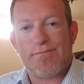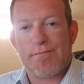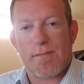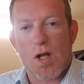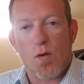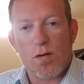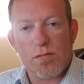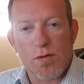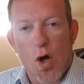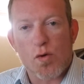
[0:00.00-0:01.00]

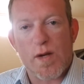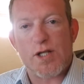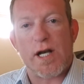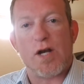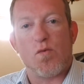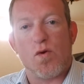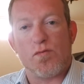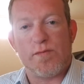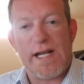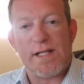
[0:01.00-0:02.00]
loan originator
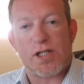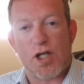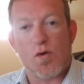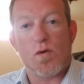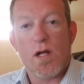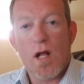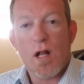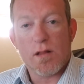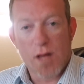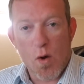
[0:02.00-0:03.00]
needs to
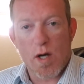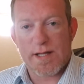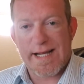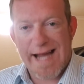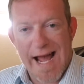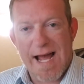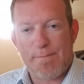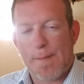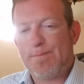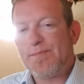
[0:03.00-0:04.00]
lower the
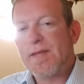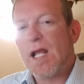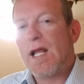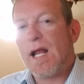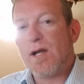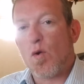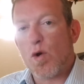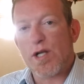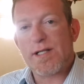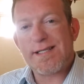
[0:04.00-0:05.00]
comp in
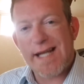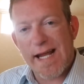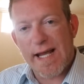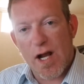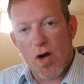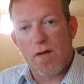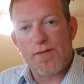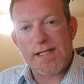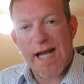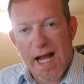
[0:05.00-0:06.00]
order to take care of
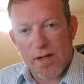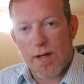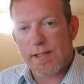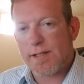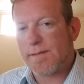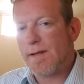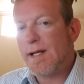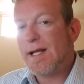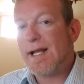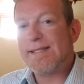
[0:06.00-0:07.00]
the tolerance.
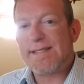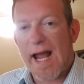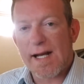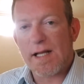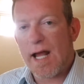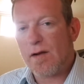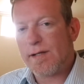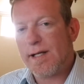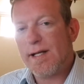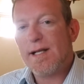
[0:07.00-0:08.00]
Is that allowed?
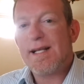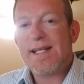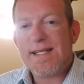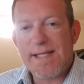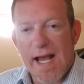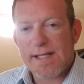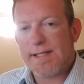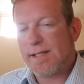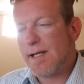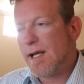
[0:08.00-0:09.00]

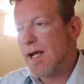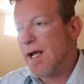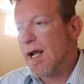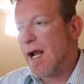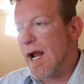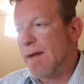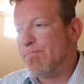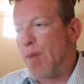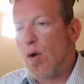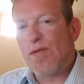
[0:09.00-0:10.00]
Yes.
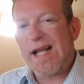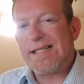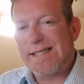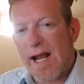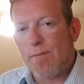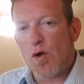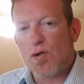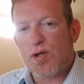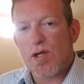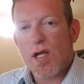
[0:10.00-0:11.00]
In both
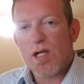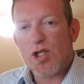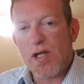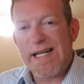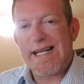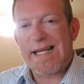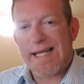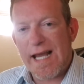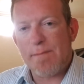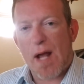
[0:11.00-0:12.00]
examples, you need to
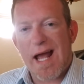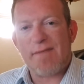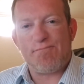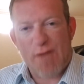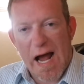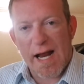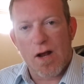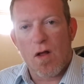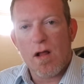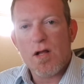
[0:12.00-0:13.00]
keep on
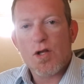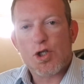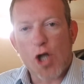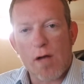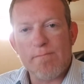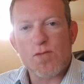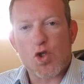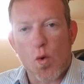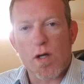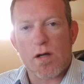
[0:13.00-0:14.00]
file some
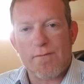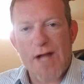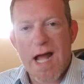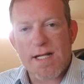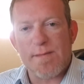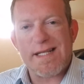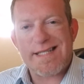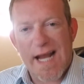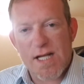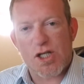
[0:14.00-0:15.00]
sort of
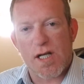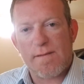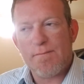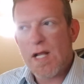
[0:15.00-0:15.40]
documentation